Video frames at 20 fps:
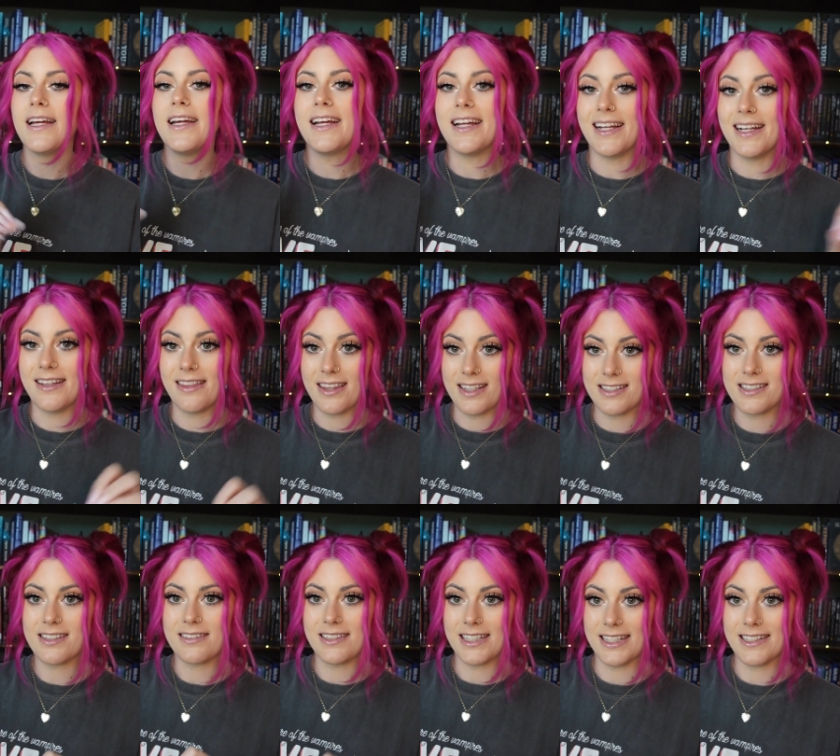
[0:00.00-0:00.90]
in
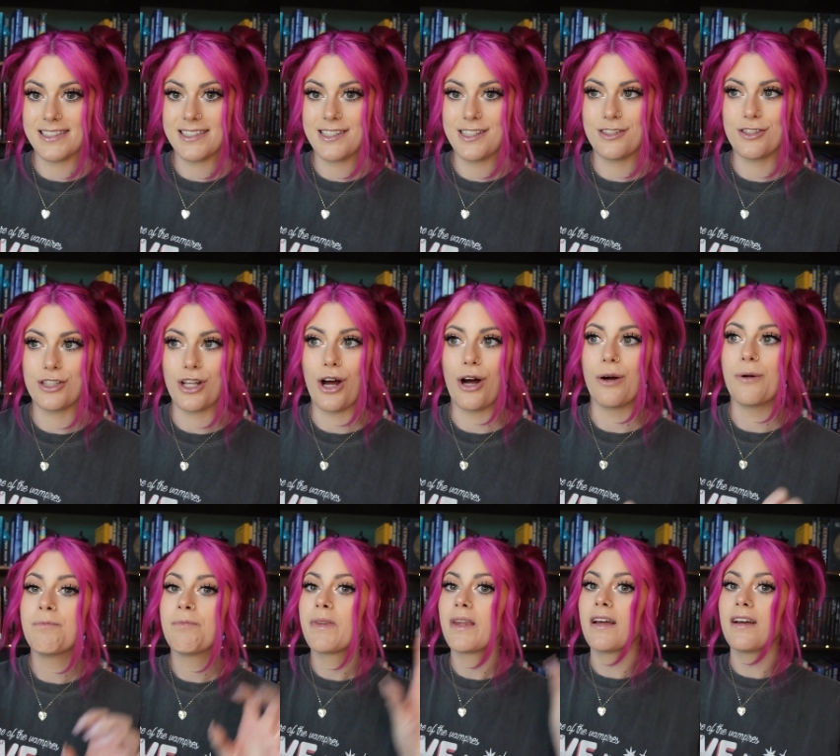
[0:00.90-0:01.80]
this list. So
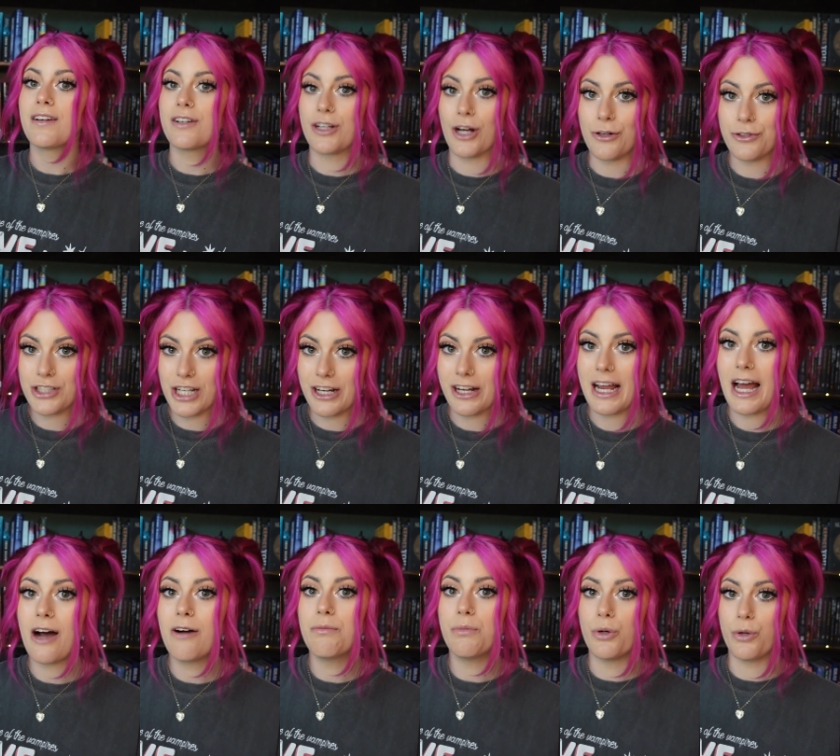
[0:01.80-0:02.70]
go check
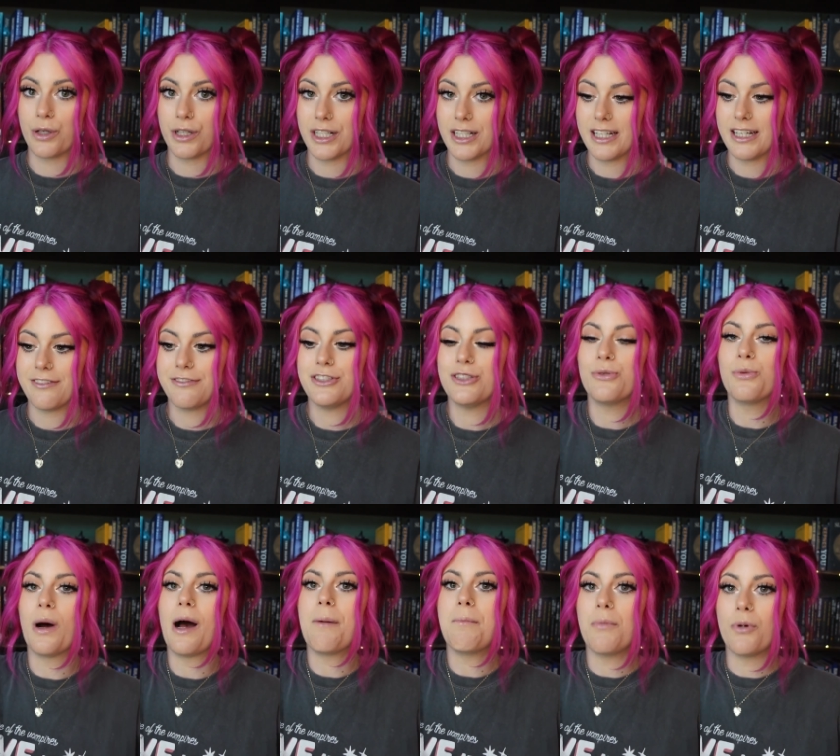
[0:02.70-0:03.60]
out more if you
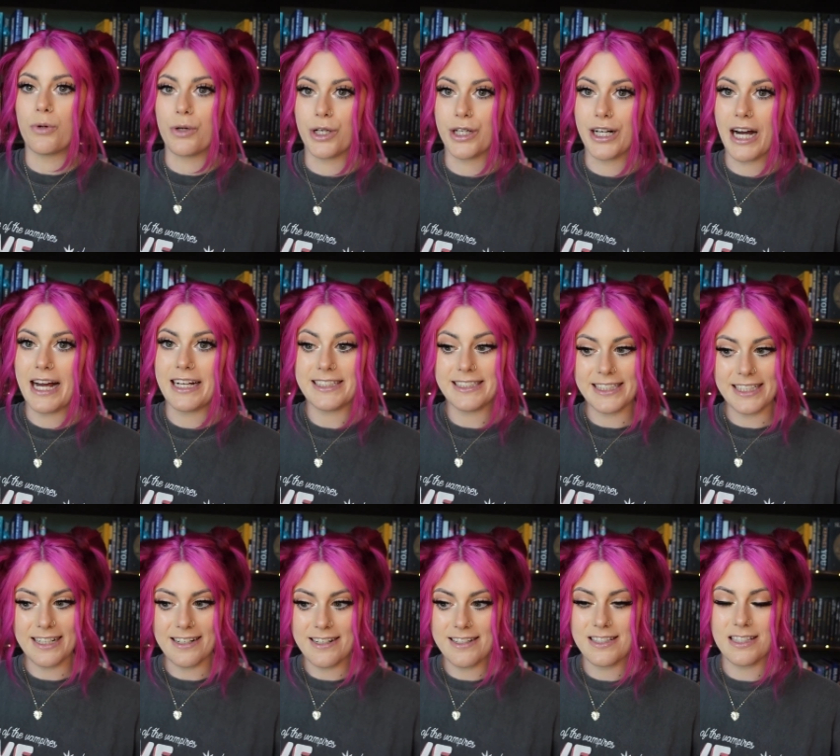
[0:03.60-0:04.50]
want more
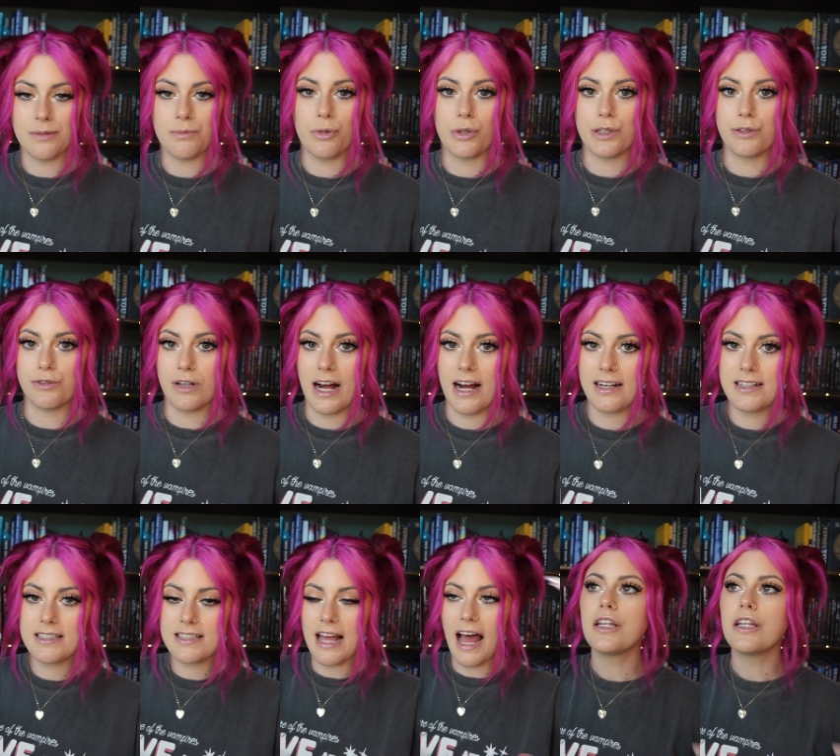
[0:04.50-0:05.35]
ideas and more recs.